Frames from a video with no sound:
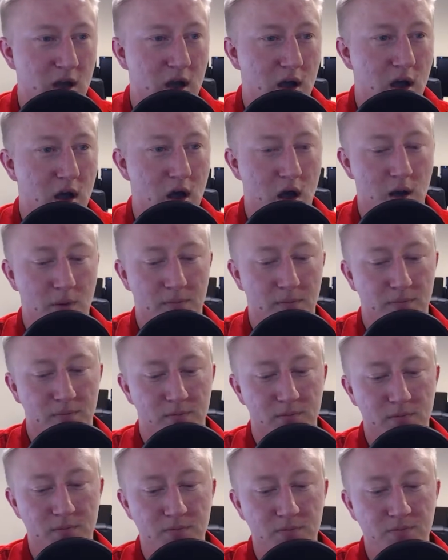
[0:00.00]

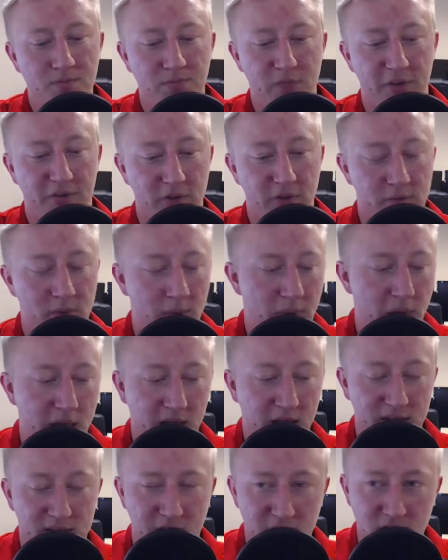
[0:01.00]
If you've been
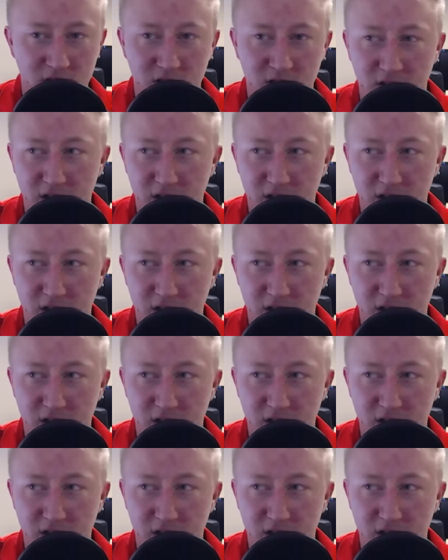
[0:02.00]
paying attention